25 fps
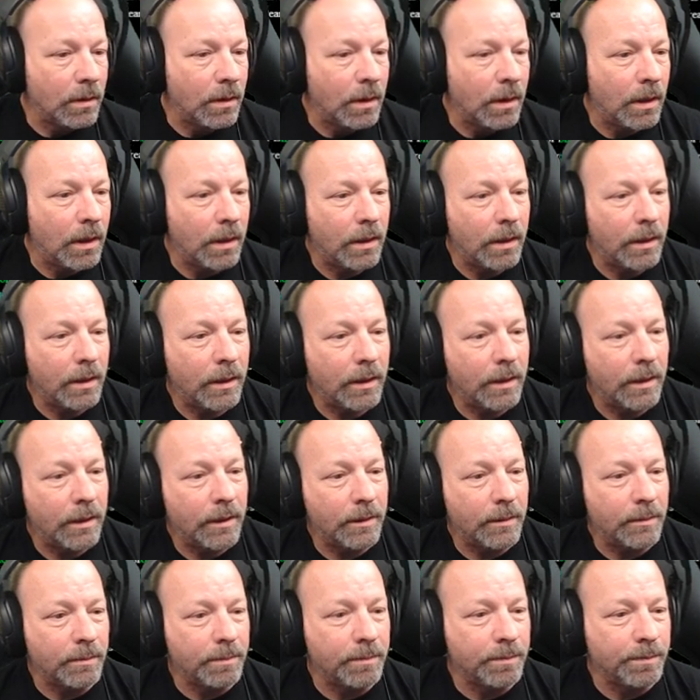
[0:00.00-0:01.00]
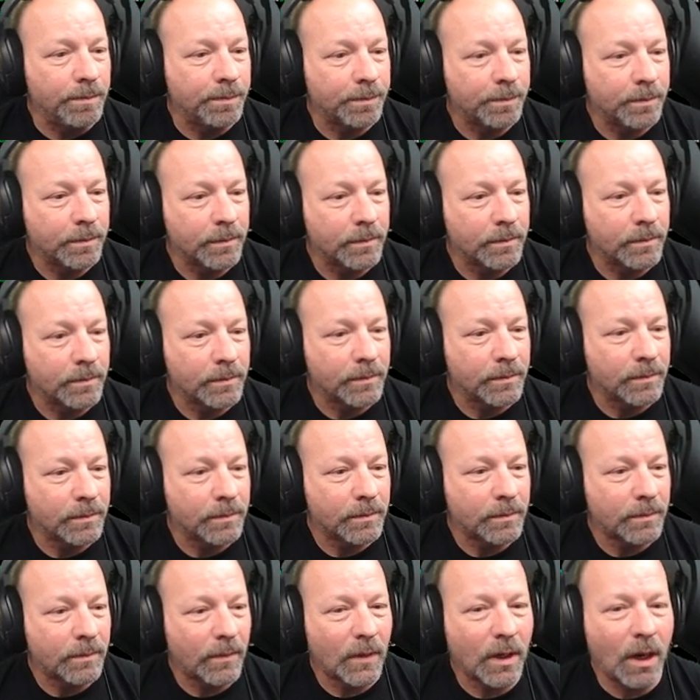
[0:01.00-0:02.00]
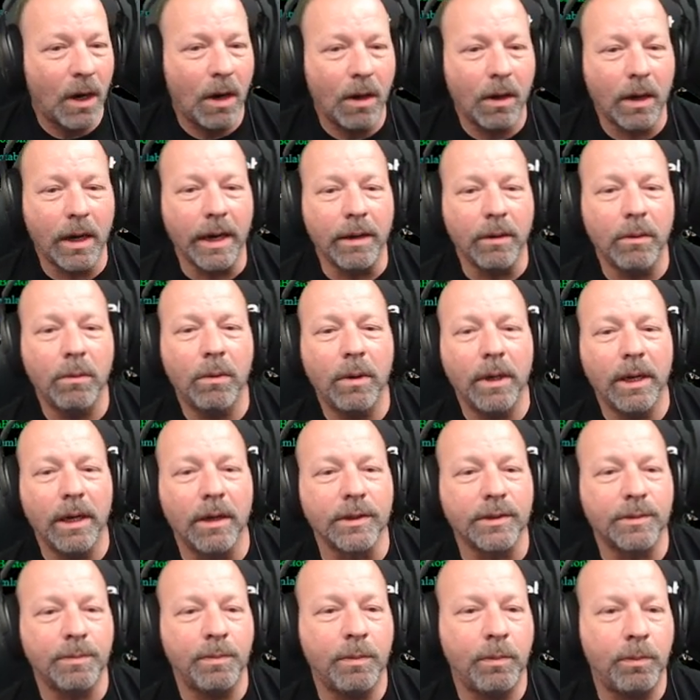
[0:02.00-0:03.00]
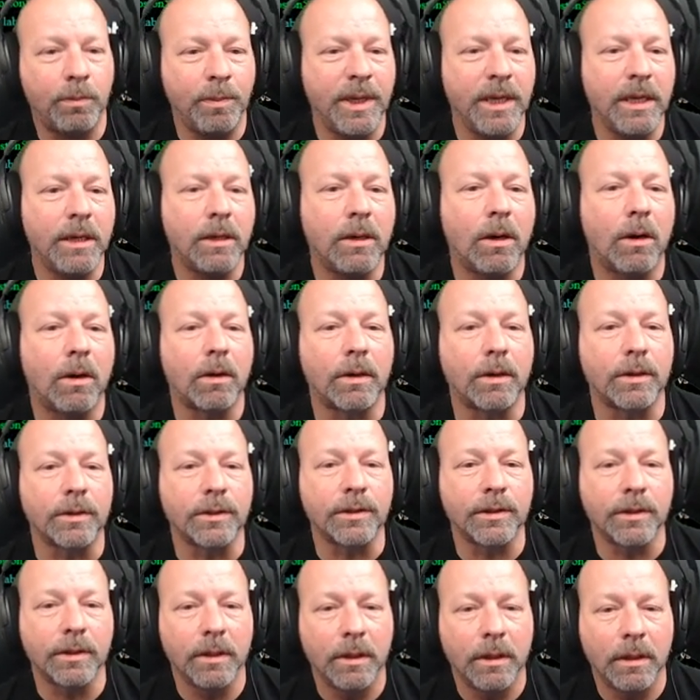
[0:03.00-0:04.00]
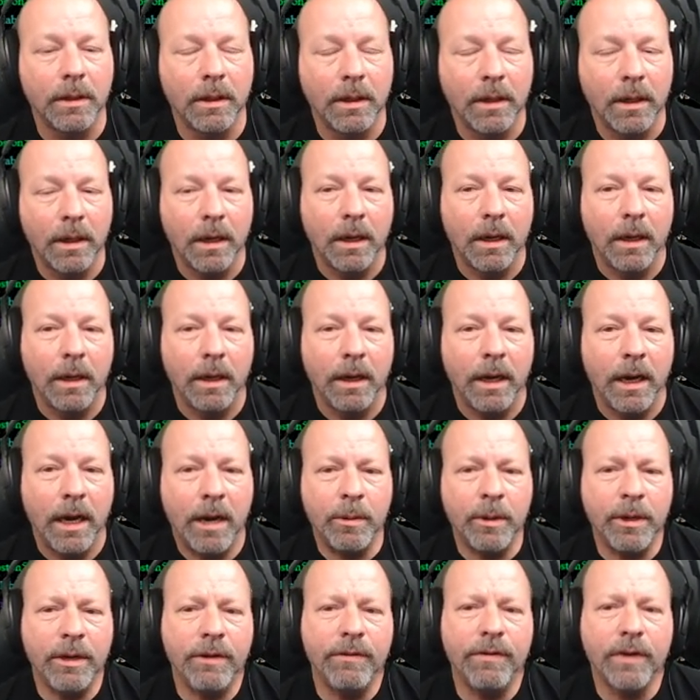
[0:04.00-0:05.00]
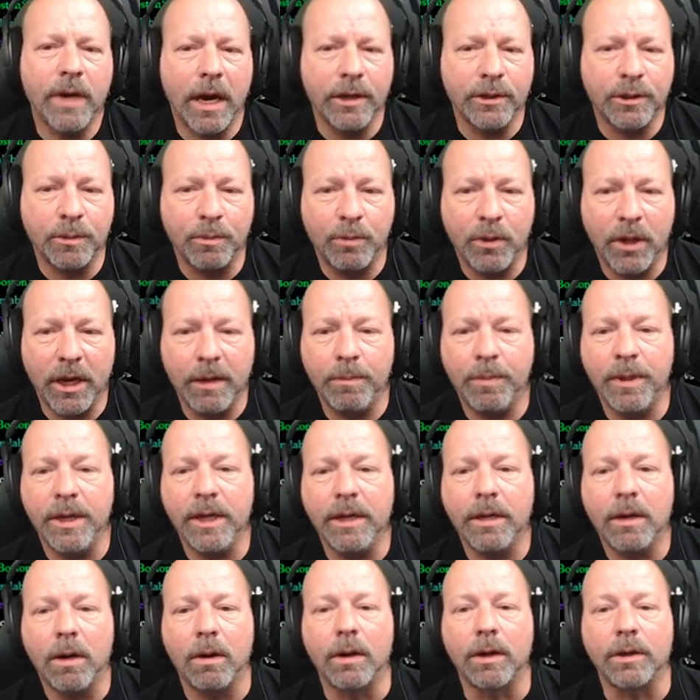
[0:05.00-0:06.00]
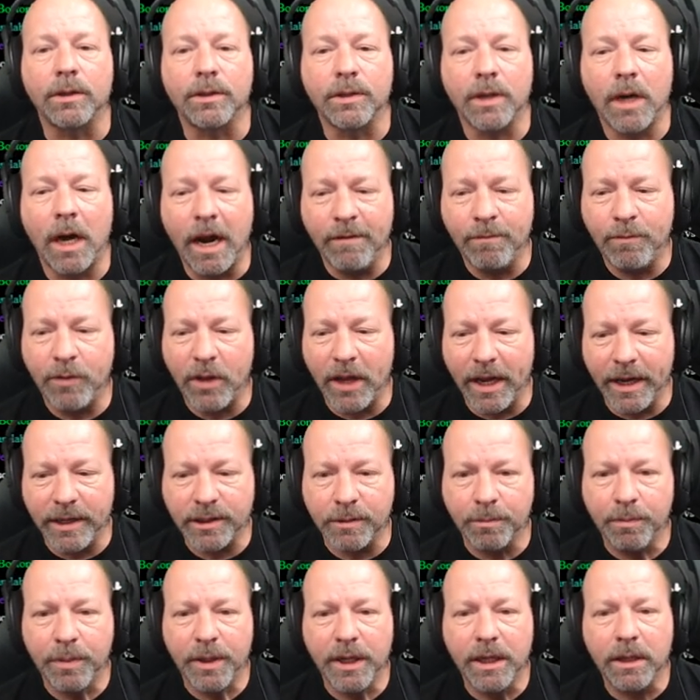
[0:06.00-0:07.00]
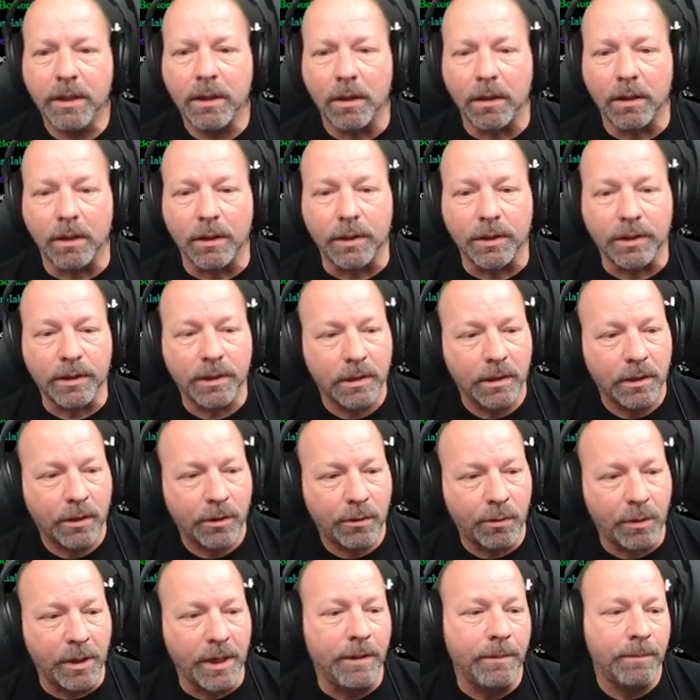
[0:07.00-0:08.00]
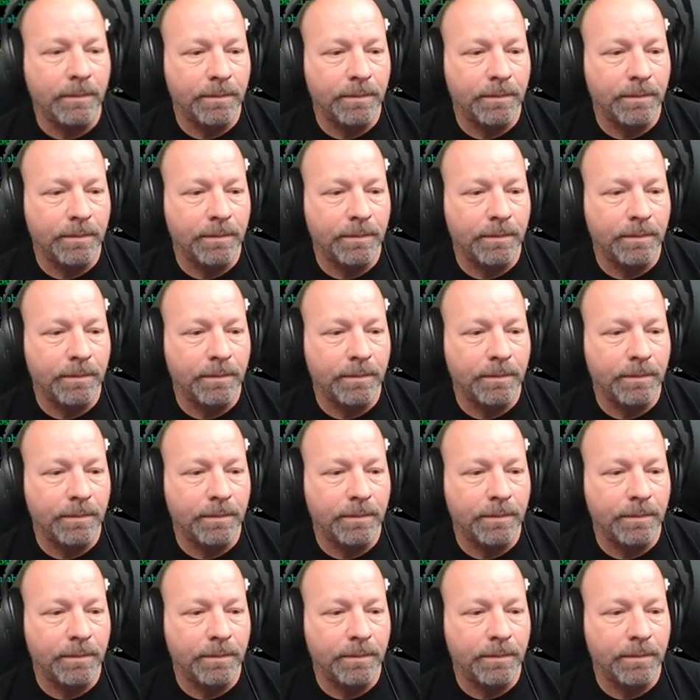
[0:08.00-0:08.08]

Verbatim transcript: Um, all right, what else? P cars. How many of you guys are playing P cars? I played some P cars. Three.